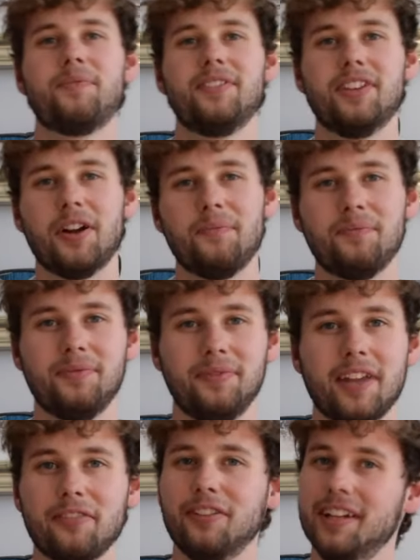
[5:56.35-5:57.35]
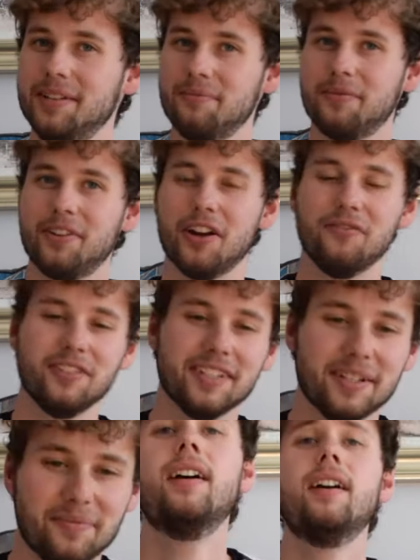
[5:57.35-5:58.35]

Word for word: So definitely go and visit.